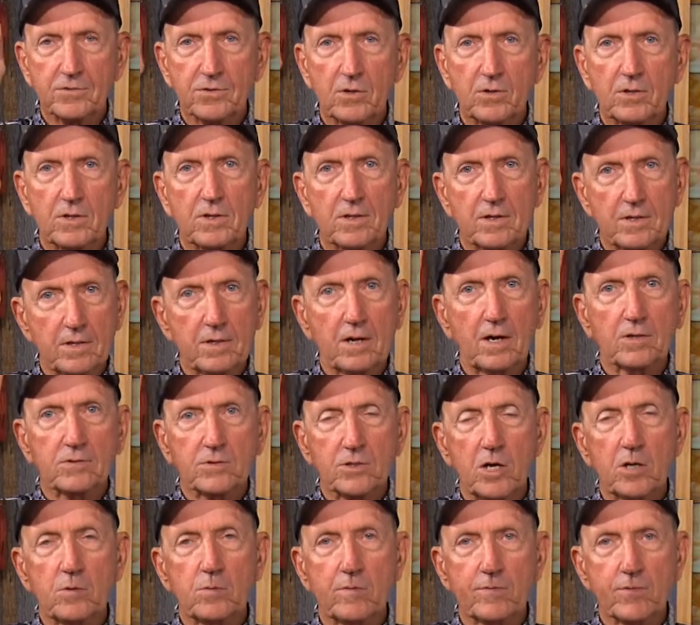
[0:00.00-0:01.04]
So in
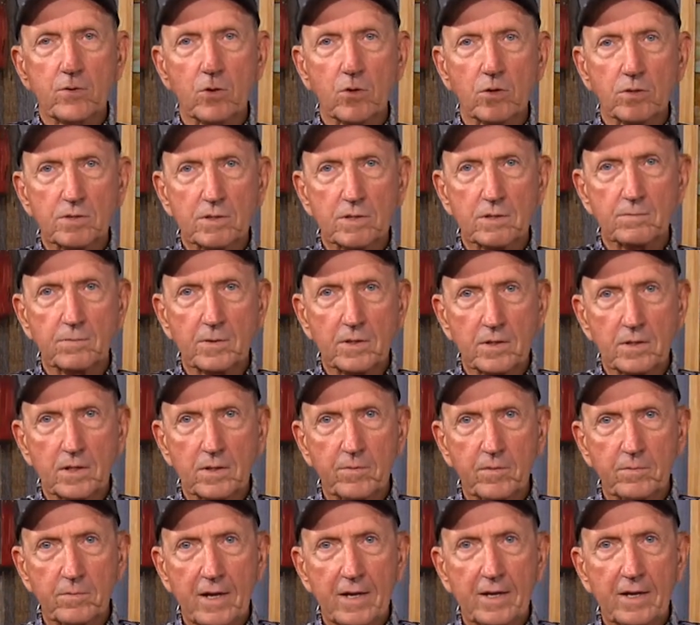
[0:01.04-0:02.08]
October, of course, it had been
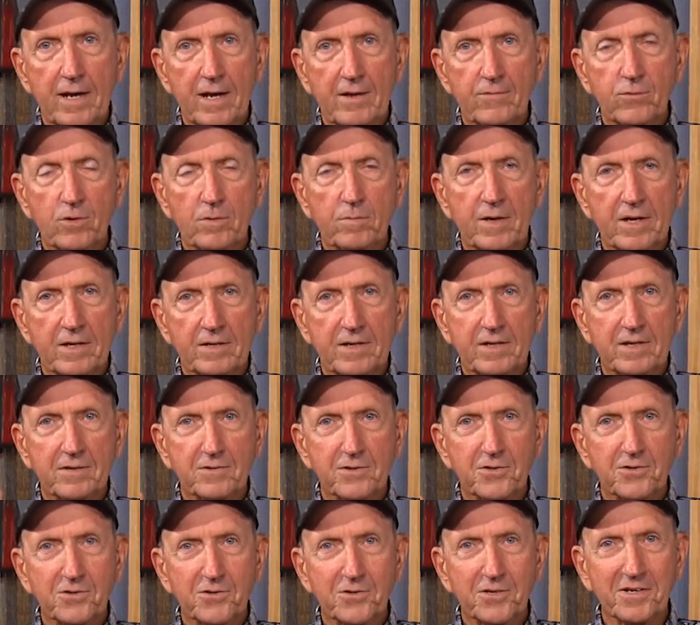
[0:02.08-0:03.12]
coming about halfway back down
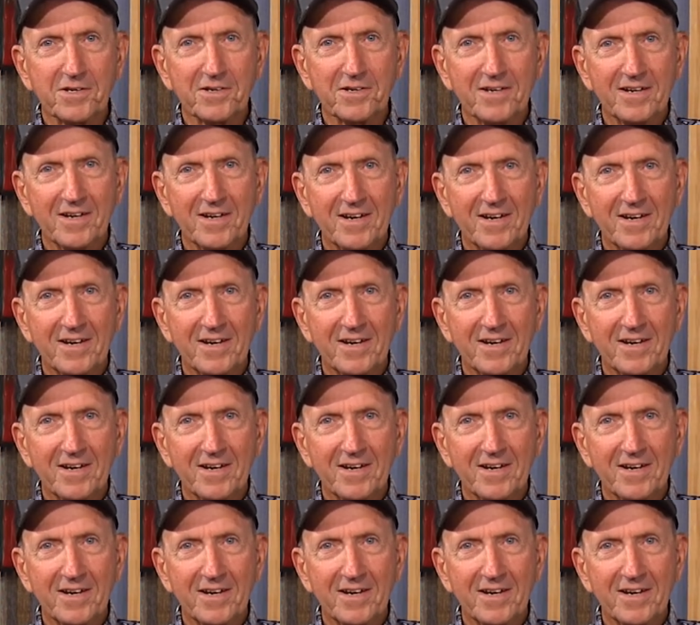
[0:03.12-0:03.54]
the tree,